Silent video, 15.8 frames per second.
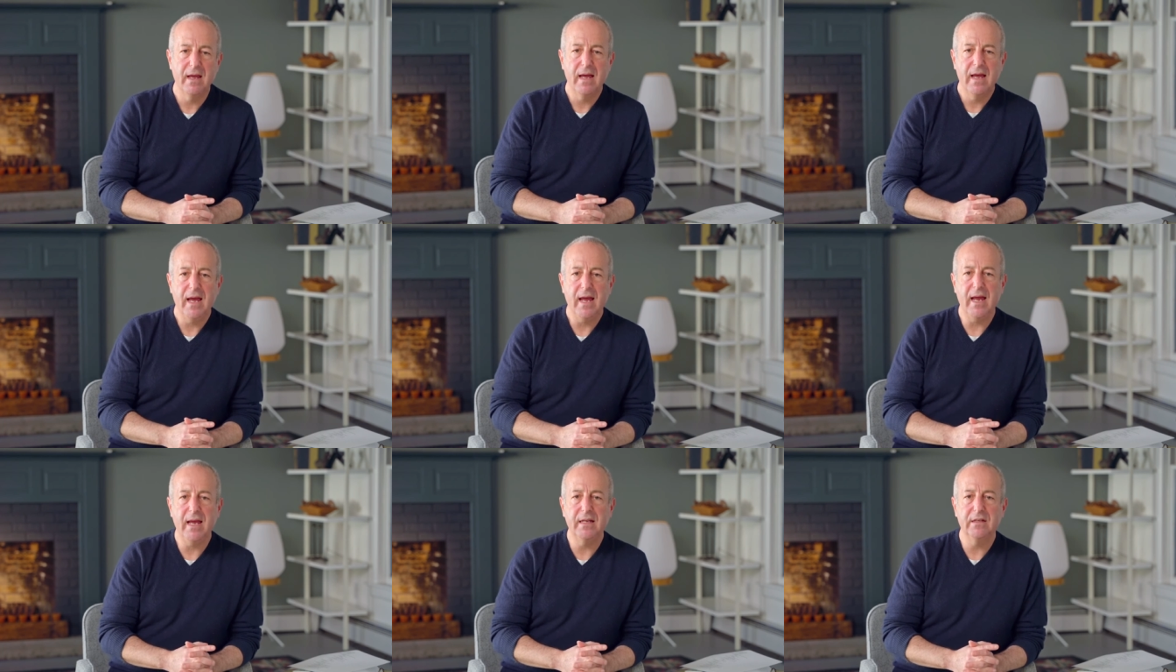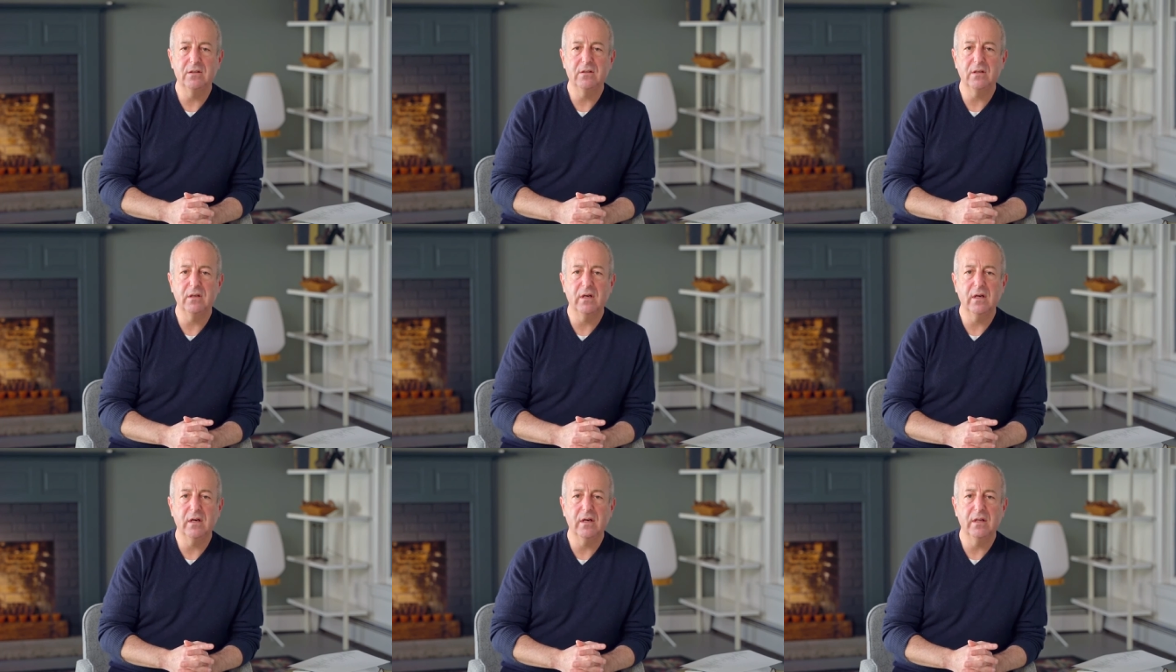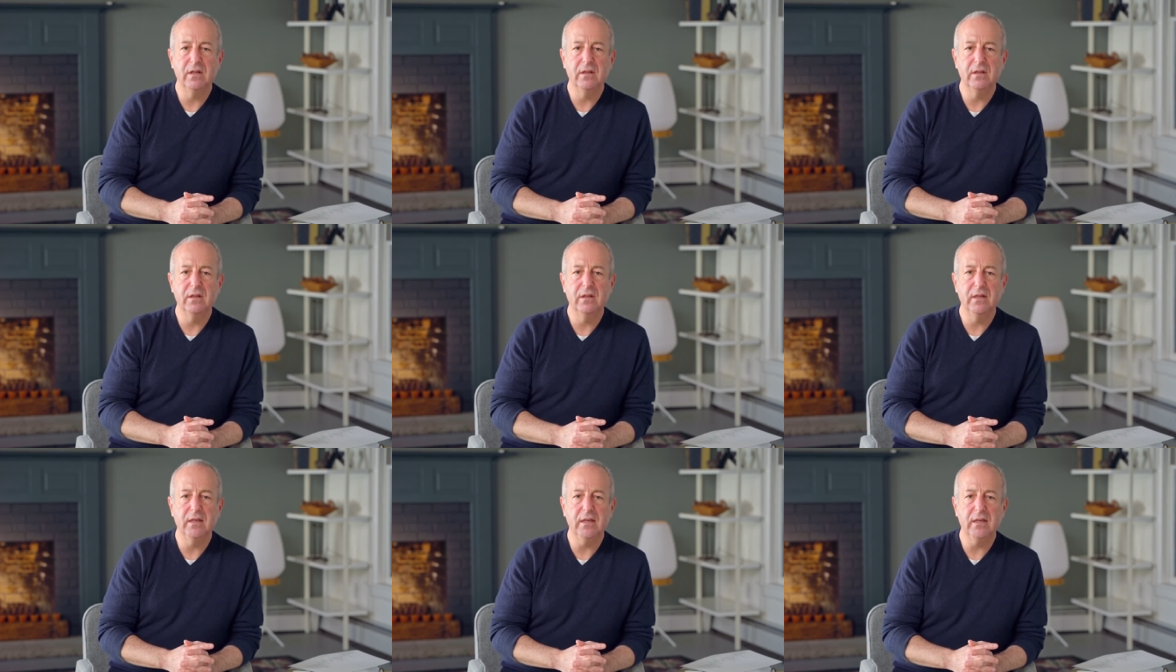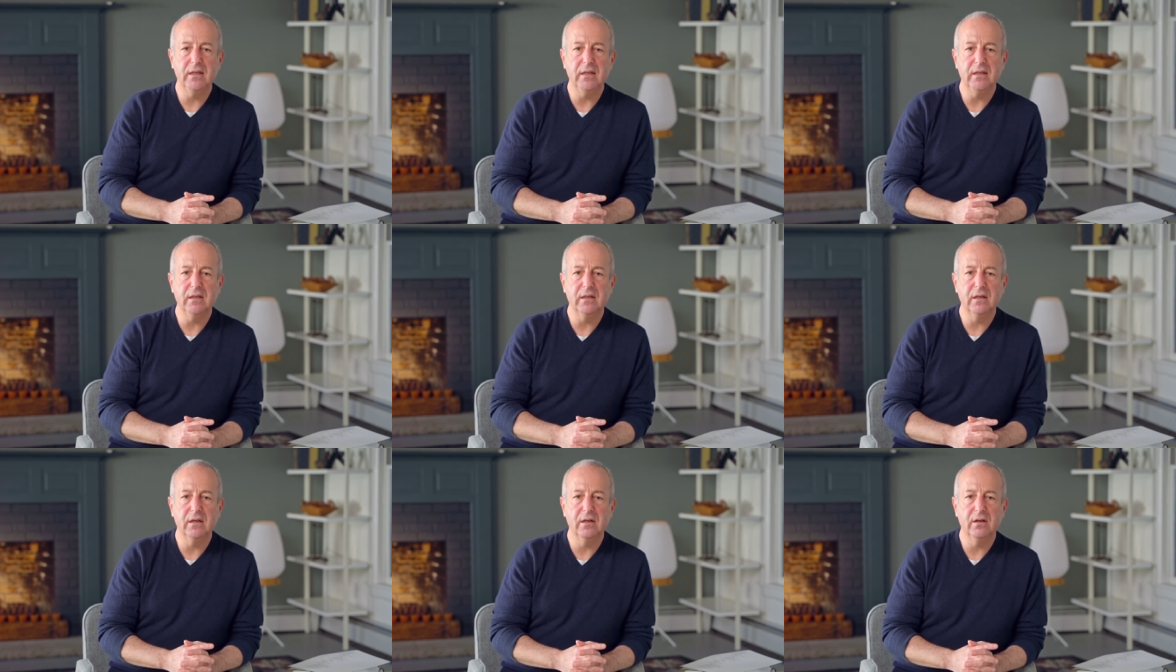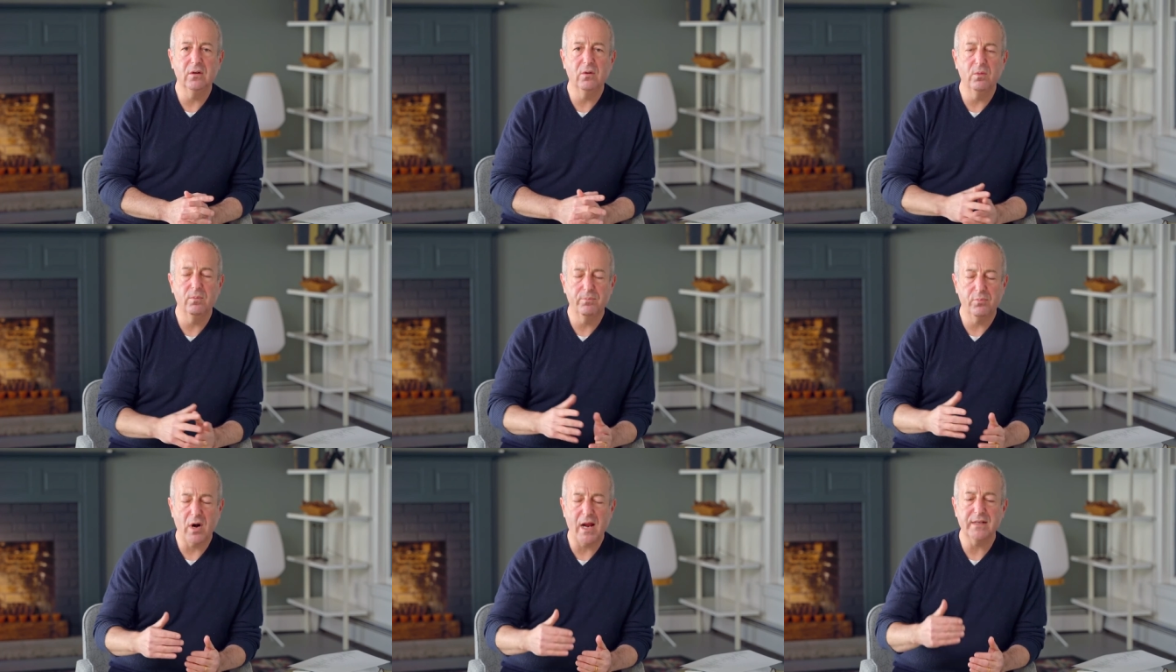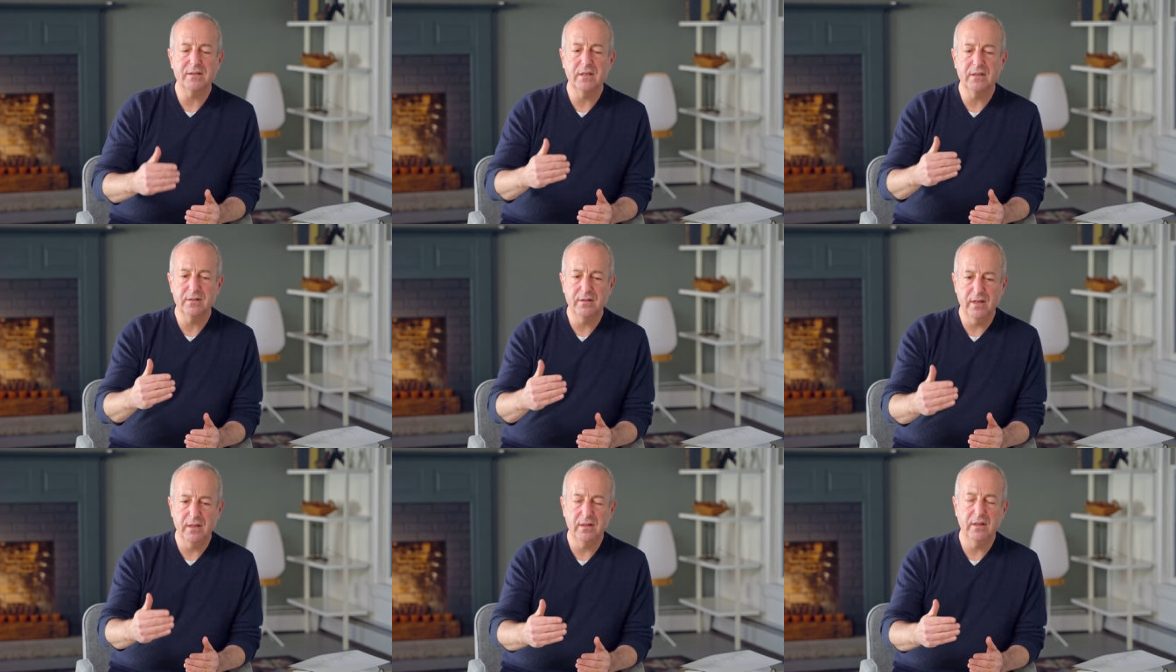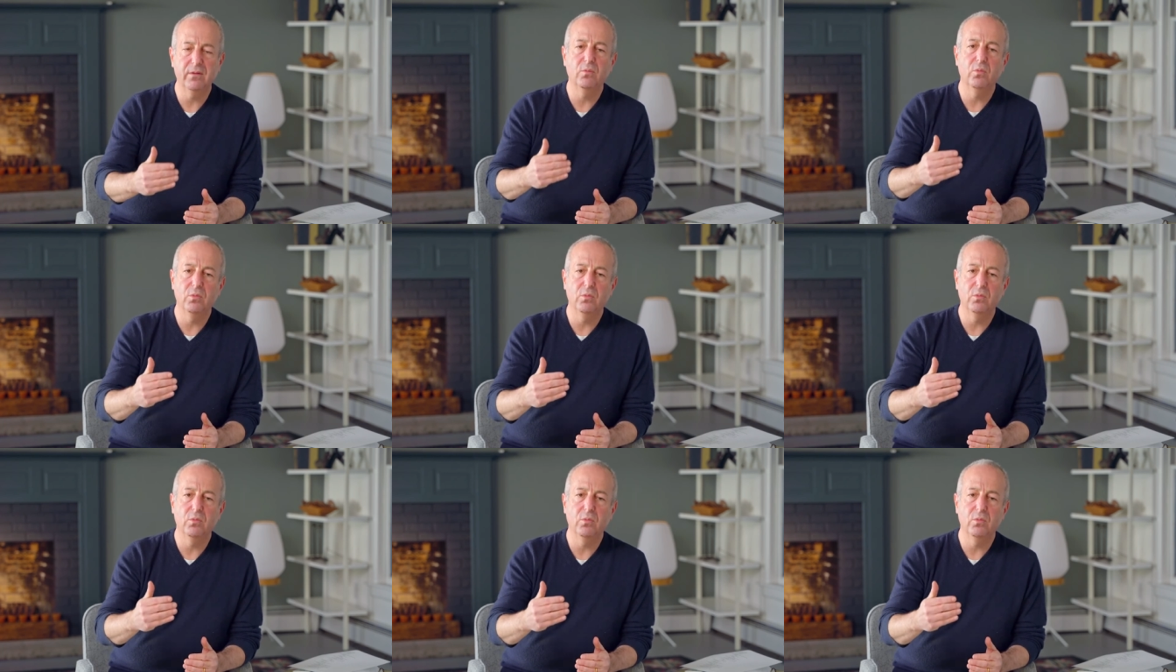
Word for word: And uh, the process that